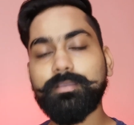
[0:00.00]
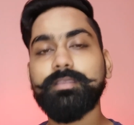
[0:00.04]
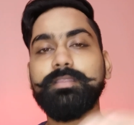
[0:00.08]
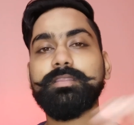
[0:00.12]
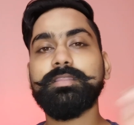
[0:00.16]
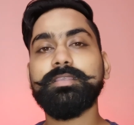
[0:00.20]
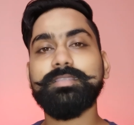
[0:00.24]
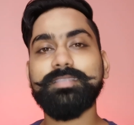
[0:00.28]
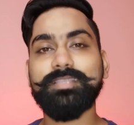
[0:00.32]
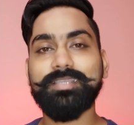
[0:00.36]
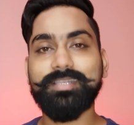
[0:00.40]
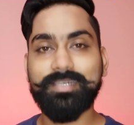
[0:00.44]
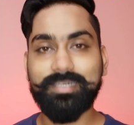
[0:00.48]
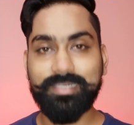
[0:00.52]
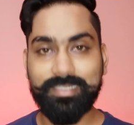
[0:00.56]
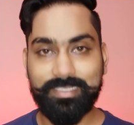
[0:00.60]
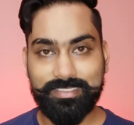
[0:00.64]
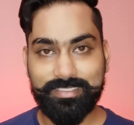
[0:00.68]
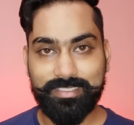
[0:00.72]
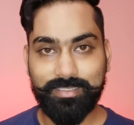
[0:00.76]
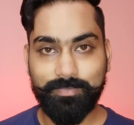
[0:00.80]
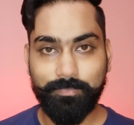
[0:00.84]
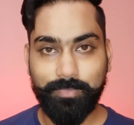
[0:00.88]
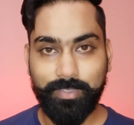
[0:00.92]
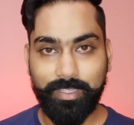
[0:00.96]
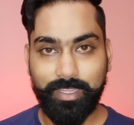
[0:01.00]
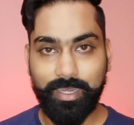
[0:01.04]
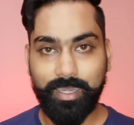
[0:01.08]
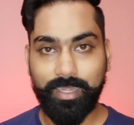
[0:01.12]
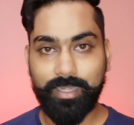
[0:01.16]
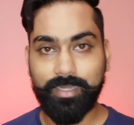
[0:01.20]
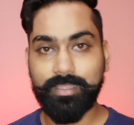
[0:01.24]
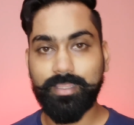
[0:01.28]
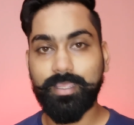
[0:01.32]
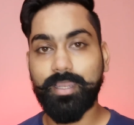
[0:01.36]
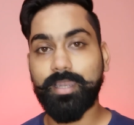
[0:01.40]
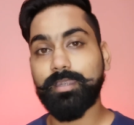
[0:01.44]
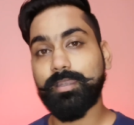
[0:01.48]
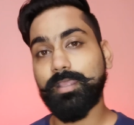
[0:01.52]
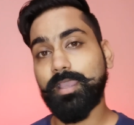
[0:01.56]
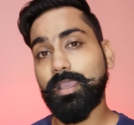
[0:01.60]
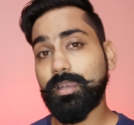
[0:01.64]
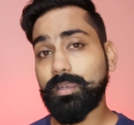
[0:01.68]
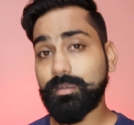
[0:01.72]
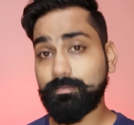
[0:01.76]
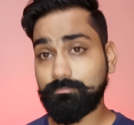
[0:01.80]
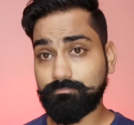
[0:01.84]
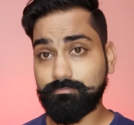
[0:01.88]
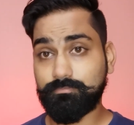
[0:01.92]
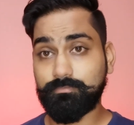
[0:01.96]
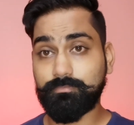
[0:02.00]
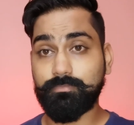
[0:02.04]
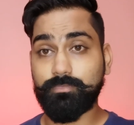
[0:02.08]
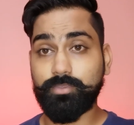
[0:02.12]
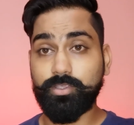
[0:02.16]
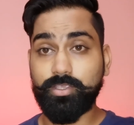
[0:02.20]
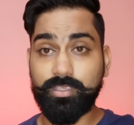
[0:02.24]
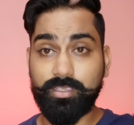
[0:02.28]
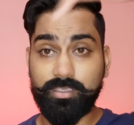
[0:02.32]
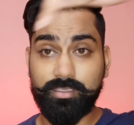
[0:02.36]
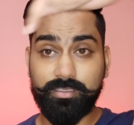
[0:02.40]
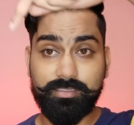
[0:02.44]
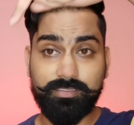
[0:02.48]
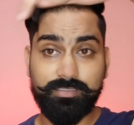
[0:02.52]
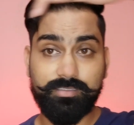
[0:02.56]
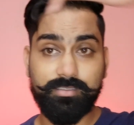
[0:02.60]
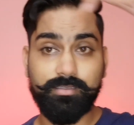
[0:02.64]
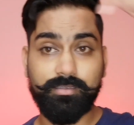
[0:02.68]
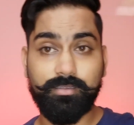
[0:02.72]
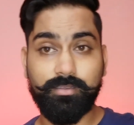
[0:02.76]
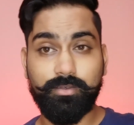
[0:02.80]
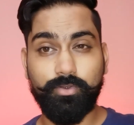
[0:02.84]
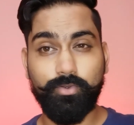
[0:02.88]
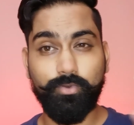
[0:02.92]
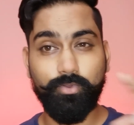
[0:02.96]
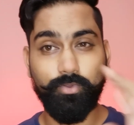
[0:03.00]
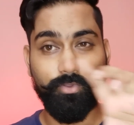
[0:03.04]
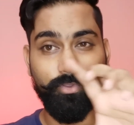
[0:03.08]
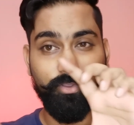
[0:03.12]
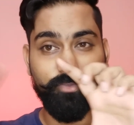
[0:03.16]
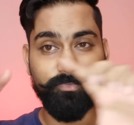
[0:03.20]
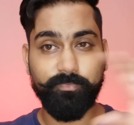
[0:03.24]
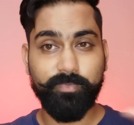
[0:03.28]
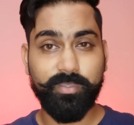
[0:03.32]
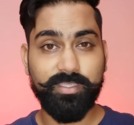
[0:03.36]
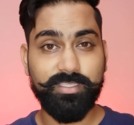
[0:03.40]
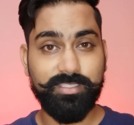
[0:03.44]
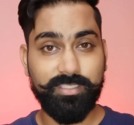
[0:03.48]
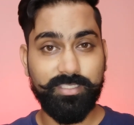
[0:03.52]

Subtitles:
There's a reason behind that. And here's the look of my